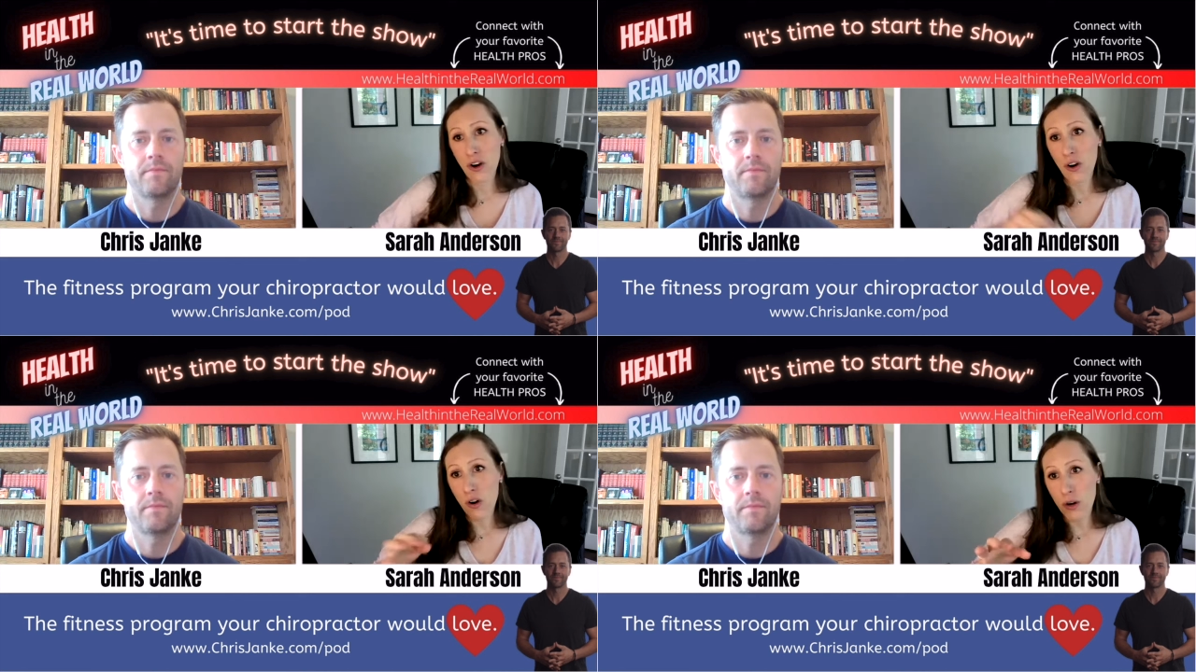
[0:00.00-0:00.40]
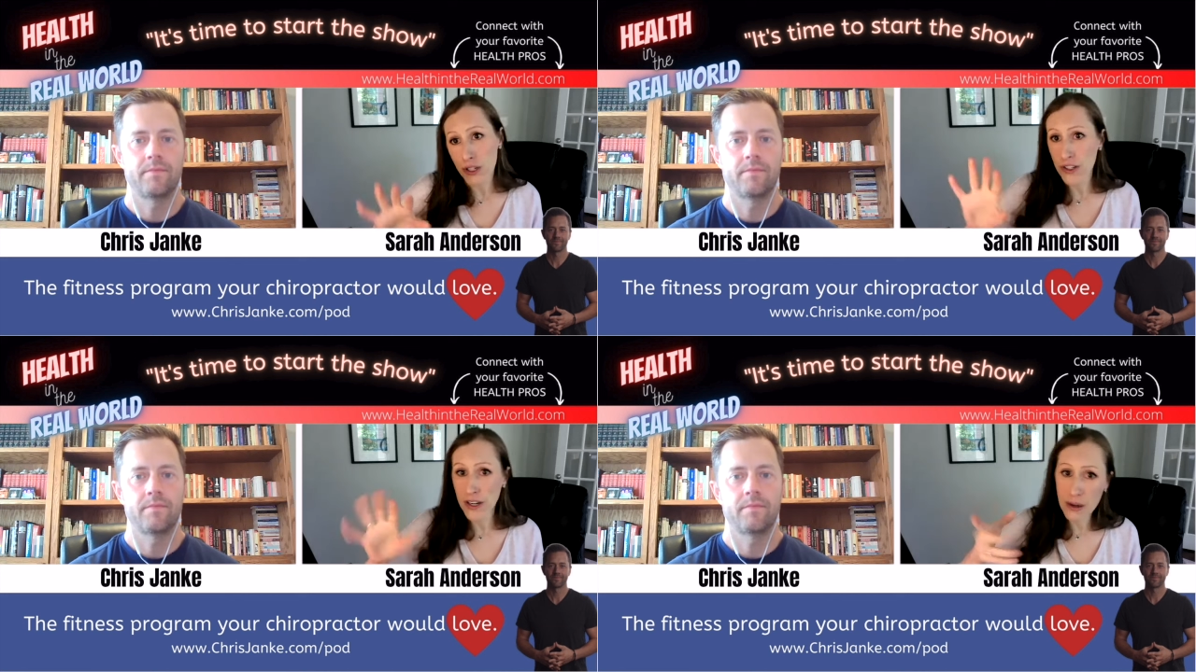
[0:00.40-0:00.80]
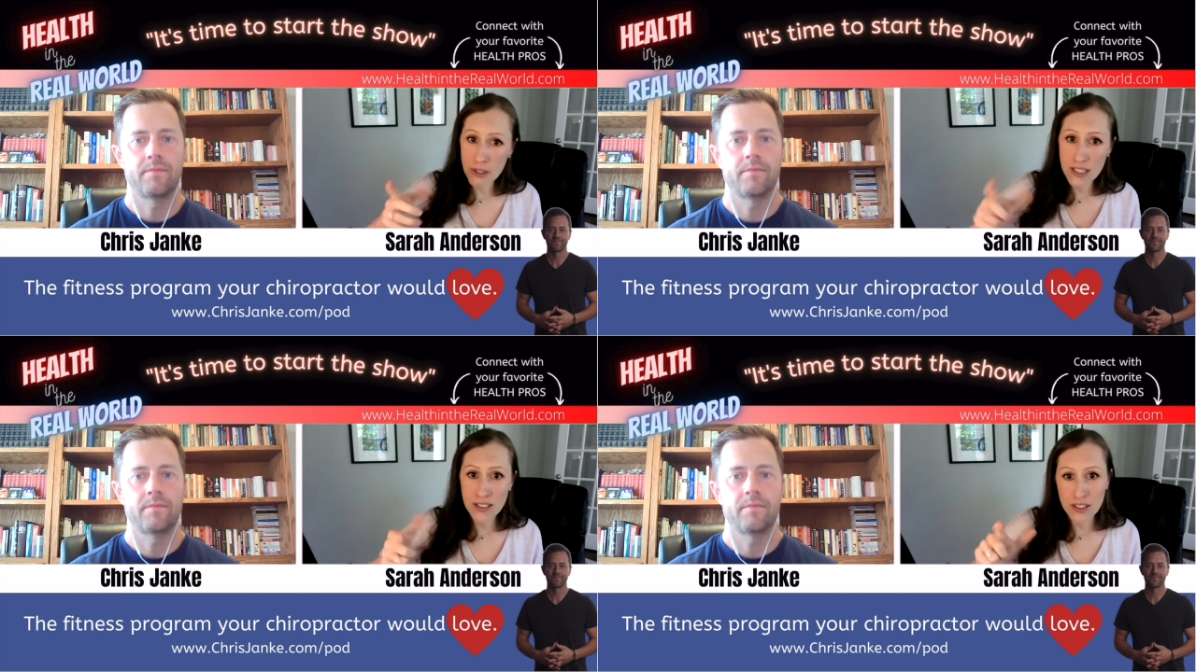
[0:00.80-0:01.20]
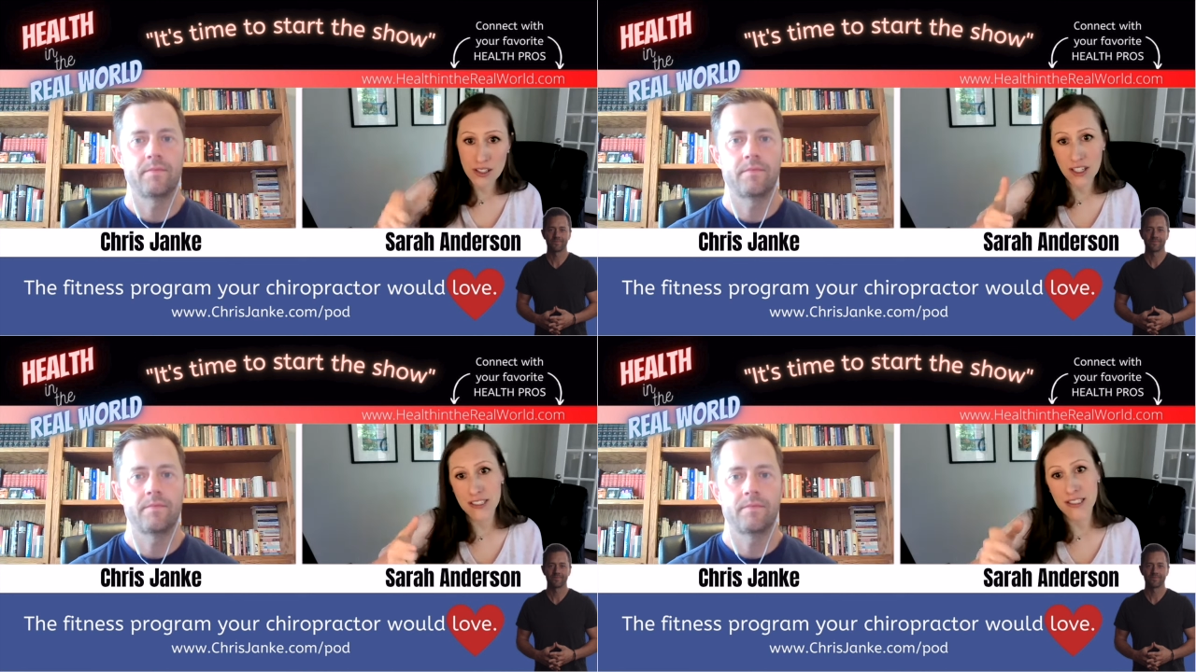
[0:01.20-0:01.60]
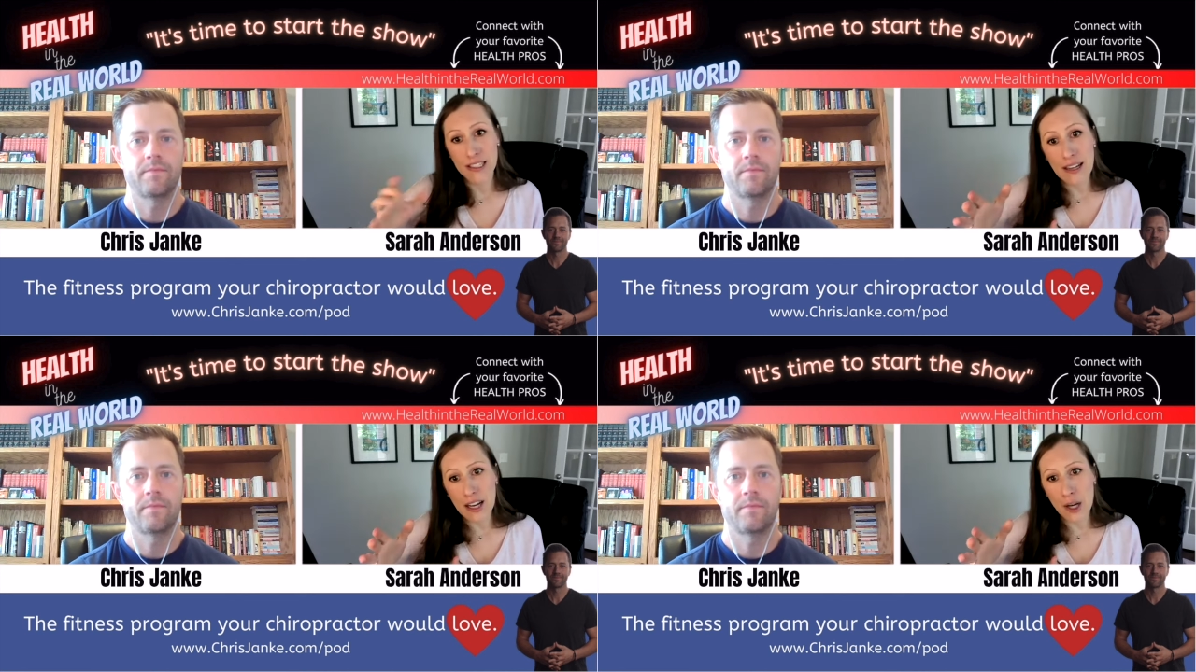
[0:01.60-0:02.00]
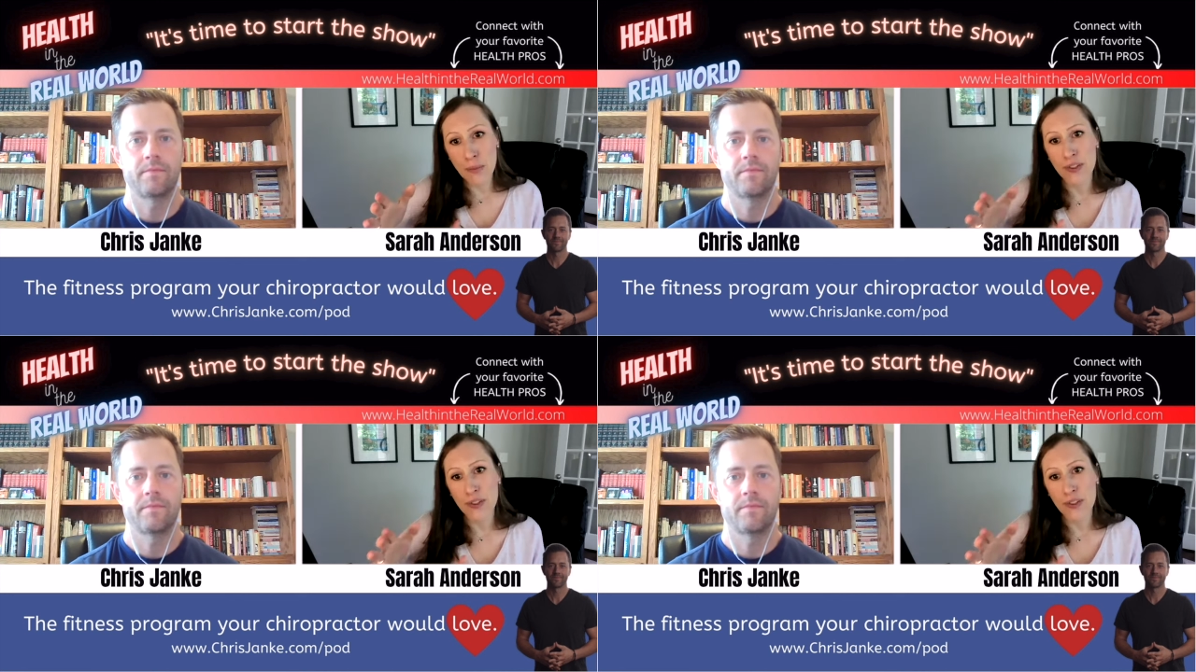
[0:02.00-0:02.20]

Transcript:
Speaker 1: oh, your A one C is starting to get up,